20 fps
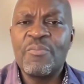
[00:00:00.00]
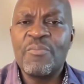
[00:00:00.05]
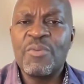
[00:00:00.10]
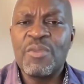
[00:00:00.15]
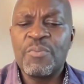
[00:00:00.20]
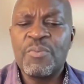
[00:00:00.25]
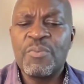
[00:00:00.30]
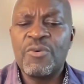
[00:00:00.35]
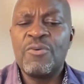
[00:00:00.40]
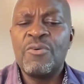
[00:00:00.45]

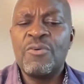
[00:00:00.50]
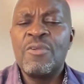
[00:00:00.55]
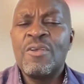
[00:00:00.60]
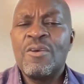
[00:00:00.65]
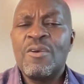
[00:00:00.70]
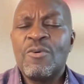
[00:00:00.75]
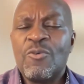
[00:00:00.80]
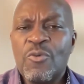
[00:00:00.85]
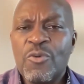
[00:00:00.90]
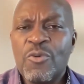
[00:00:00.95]
people
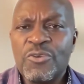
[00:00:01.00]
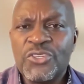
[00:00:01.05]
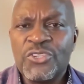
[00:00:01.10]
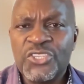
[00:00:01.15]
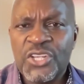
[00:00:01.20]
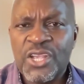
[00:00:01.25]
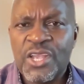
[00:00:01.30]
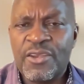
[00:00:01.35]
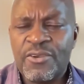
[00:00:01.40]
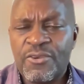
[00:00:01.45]
who will
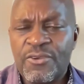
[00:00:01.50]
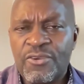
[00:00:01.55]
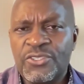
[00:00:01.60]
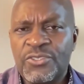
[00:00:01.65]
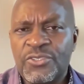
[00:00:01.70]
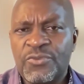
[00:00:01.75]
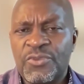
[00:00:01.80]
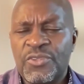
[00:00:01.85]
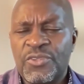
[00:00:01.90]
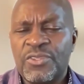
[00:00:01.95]
share knowledge
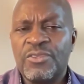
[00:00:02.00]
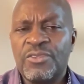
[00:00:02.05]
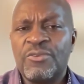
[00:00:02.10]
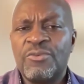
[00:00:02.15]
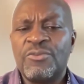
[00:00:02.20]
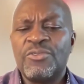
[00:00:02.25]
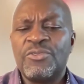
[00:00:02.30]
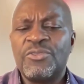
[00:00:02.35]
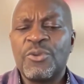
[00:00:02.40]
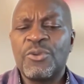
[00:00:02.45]
with you,
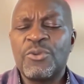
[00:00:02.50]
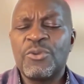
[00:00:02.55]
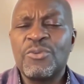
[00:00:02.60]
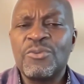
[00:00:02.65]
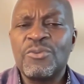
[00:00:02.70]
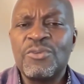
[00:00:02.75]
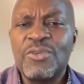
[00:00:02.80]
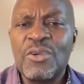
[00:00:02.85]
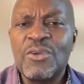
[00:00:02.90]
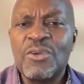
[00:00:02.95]
so you
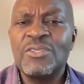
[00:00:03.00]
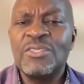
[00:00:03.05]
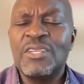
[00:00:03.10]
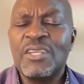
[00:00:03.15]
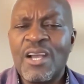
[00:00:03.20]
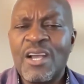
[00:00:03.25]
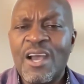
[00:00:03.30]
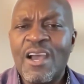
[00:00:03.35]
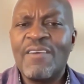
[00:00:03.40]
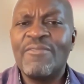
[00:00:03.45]
don't
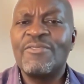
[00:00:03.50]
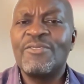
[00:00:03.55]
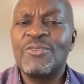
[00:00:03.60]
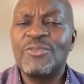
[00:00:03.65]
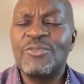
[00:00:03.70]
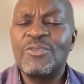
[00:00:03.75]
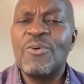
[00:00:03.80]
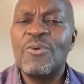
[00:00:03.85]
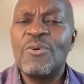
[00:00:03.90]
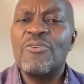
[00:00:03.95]
have to
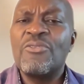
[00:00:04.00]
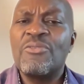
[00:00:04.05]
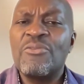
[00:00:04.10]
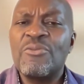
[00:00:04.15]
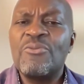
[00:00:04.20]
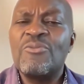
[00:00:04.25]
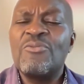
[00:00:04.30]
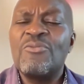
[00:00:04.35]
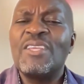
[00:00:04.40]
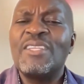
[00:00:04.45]
go
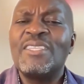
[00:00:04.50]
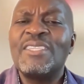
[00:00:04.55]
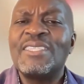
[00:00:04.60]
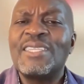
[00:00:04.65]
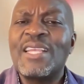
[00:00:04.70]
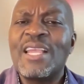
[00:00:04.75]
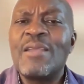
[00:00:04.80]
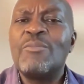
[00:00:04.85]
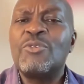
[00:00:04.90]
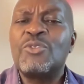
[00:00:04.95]
through the
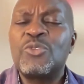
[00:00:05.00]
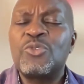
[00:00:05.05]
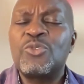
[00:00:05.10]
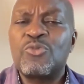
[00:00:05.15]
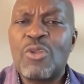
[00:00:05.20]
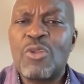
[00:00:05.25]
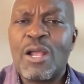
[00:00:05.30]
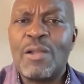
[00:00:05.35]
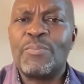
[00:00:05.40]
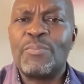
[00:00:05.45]
same
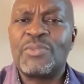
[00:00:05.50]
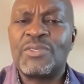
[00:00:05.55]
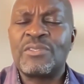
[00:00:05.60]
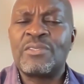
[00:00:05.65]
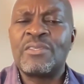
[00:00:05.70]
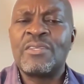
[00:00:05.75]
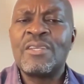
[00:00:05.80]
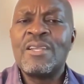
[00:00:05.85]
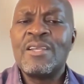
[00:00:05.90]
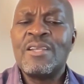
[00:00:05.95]
traps,
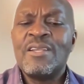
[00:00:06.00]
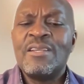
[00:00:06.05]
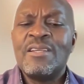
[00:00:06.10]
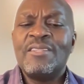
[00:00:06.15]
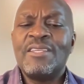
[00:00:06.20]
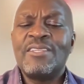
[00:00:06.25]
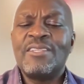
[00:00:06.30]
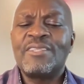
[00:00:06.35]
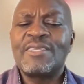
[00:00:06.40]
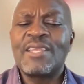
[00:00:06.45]

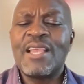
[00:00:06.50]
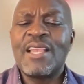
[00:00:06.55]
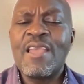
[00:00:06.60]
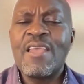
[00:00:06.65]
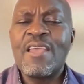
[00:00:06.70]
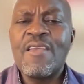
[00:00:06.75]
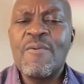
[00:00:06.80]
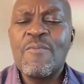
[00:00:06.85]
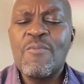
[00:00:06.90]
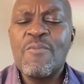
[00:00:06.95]
the
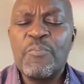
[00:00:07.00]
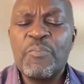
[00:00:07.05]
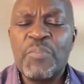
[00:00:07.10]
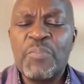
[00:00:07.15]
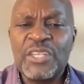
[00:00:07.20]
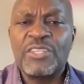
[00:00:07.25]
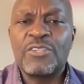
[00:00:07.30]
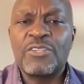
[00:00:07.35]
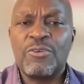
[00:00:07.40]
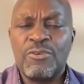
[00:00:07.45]
same
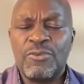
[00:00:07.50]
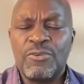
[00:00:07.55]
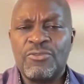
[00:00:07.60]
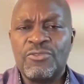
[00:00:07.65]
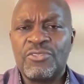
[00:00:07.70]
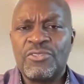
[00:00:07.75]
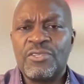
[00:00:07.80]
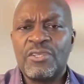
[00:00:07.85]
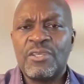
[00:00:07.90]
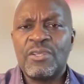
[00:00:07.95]

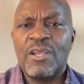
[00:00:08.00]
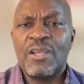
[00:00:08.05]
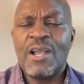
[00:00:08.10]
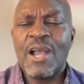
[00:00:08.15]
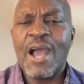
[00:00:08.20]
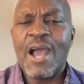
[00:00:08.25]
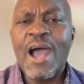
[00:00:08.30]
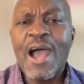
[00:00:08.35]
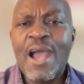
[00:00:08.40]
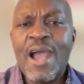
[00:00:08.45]
pitfalls
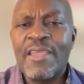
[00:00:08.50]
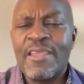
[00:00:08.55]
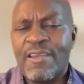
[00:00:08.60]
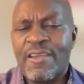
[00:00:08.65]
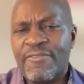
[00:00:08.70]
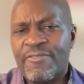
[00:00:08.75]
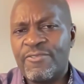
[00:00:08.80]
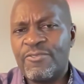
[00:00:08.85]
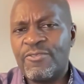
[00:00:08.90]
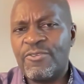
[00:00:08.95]
I
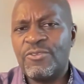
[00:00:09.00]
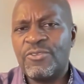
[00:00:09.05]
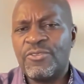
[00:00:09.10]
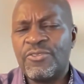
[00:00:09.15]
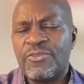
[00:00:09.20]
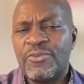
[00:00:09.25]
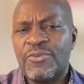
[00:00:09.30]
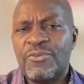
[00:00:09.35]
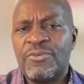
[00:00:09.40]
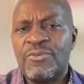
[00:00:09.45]
have gone
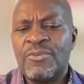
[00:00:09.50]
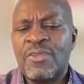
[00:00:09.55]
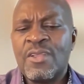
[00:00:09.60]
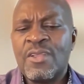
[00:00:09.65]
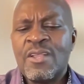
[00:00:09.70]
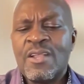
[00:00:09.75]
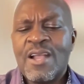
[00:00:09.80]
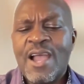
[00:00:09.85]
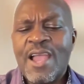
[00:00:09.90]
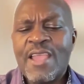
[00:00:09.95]
through.
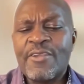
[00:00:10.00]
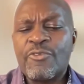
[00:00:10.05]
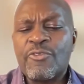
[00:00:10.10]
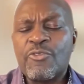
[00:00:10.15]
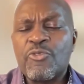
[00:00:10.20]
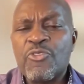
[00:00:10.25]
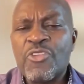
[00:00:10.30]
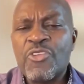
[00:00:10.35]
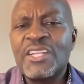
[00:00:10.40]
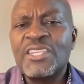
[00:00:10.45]
I
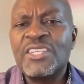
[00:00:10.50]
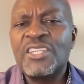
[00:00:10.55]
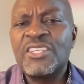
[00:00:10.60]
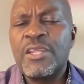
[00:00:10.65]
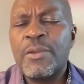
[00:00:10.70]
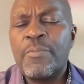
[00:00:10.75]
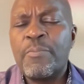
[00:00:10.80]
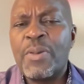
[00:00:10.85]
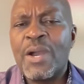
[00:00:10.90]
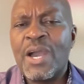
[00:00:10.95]
created
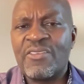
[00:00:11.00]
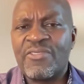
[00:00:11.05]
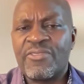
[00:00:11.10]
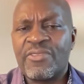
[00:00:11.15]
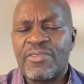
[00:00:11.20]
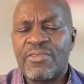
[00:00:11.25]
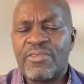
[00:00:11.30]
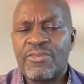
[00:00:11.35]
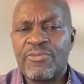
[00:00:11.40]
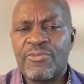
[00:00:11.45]
a path
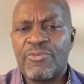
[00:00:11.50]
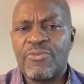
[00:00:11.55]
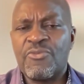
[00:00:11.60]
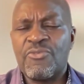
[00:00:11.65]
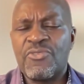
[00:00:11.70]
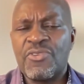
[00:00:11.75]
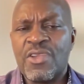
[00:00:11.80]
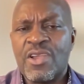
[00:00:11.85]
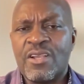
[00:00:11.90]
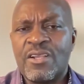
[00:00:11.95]

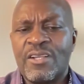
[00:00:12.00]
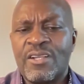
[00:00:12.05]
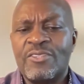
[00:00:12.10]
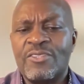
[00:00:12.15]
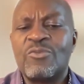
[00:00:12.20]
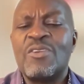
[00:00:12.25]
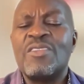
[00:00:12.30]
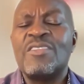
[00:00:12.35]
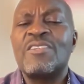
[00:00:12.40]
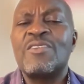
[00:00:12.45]
through Nyaka,
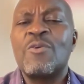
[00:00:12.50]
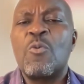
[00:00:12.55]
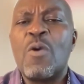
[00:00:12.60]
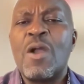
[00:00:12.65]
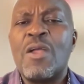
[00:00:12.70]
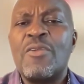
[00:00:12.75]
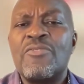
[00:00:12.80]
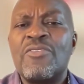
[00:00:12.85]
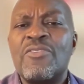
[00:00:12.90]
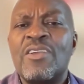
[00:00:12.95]

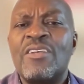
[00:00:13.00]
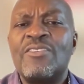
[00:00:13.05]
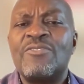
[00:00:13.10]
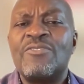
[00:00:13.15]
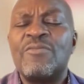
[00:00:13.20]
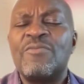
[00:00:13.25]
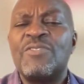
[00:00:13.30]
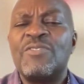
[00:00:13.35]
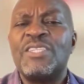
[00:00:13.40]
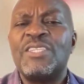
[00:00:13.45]
21 years
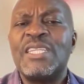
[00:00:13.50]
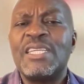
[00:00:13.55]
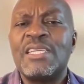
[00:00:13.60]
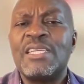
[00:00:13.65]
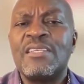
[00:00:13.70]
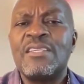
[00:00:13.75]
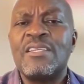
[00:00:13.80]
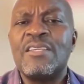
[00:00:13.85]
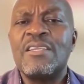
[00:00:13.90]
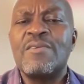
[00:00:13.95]
of
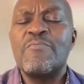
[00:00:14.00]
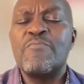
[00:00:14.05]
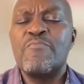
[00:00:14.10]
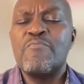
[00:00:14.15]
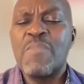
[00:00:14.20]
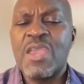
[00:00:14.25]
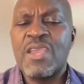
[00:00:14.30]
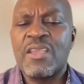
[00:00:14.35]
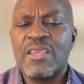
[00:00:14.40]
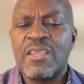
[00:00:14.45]
digging,
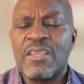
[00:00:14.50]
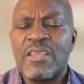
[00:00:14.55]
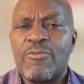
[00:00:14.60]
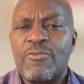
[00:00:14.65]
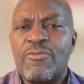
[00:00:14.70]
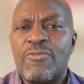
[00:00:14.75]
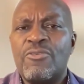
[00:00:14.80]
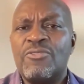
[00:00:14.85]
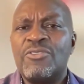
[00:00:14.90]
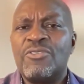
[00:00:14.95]
making the
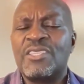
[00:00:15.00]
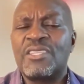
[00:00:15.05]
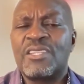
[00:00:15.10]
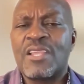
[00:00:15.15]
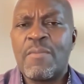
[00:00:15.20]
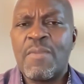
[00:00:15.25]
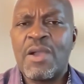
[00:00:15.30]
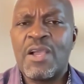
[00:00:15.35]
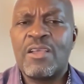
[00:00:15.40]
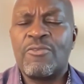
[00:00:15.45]
road
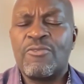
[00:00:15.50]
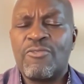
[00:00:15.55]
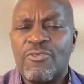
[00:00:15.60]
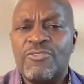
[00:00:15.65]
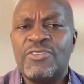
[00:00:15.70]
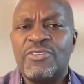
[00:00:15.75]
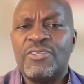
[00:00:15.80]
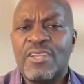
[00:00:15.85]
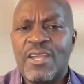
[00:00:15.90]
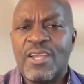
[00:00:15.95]
tarmac
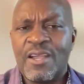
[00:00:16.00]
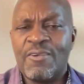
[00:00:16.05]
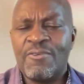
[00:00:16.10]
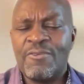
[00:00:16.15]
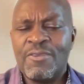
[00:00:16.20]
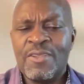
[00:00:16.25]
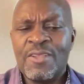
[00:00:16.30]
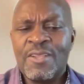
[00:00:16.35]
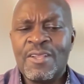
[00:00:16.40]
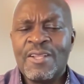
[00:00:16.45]
road now,
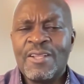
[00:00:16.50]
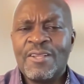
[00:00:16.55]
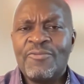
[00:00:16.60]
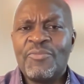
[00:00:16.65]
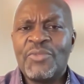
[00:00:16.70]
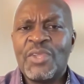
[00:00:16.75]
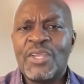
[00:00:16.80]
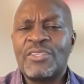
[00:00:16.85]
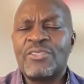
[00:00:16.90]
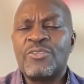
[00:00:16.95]

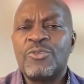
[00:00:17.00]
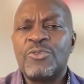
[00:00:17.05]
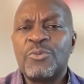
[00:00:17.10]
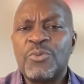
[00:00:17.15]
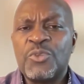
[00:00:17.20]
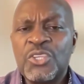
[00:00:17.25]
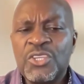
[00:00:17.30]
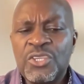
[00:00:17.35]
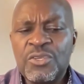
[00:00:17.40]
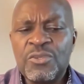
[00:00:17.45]
that
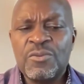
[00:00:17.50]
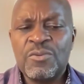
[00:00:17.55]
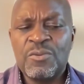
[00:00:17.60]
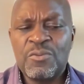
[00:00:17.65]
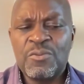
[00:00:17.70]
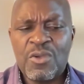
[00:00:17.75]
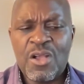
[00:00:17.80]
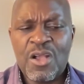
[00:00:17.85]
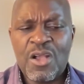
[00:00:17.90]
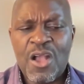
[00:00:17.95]
we,
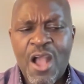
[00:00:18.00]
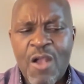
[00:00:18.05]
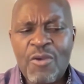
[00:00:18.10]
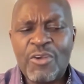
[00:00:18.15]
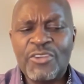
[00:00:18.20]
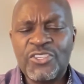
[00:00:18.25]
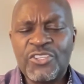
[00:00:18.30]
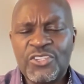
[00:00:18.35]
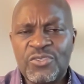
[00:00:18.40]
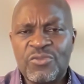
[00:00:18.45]
our
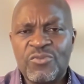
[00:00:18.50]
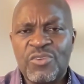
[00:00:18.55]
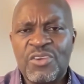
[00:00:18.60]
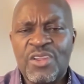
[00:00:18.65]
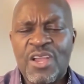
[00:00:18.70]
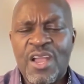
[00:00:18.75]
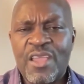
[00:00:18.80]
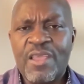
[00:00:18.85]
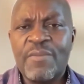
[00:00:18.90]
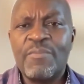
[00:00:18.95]
children,
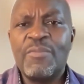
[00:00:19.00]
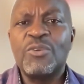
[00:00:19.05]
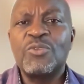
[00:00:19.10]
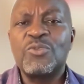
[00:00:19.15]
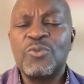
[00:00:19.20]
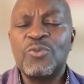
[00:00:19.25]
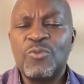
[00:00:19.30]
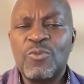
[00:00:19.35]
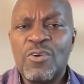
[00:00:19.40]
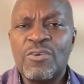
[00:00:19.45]
are able
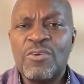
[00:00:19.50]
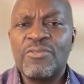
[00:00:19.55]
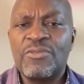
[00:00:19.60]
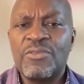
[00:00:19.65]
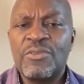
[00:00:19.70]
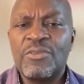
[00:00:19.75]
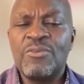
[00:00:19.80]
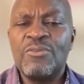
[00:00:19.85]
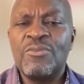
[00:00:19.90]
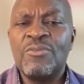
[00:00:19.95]
to walk
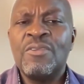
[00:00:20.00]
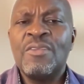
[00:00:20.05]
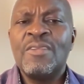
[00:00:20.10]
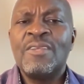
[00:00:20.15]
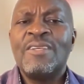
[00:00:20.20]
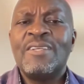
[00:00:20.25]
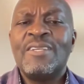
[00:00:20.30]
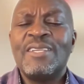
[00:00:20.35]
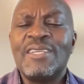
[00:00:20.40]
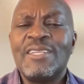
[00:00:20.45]
through
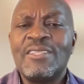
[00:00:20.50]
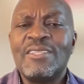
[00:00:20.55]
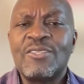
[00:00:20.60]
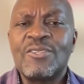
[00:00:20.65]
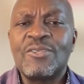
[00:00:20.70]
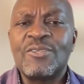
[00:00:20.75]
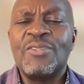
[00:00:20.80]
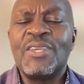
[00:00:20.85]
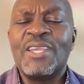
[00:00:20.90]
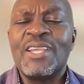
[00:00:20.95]

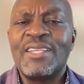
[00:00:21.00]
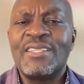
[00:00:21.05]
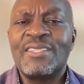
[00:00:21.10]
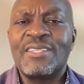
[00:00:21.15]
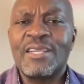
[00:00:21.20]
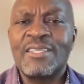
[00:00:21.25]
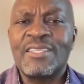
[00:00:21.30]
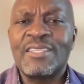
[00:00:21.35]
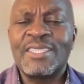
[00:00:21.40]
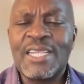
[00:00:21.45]
into their
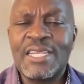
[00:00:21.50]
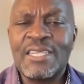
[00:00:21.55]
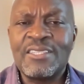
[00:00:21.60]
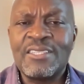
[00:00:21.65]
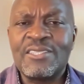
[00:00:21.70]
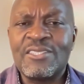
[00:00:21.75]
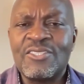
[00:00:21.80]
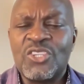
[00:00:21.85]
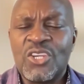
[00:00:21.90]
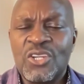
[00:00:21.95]

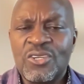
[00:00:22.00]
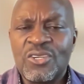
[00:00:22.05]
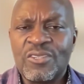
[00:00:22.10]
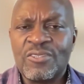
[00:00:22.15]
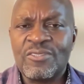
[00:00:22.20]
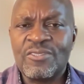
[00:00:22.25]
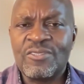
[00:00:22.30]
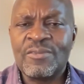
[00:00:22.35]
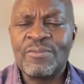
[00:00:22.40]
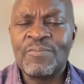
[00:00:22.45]
success
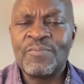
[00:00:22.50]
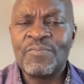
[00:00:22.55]
journeys.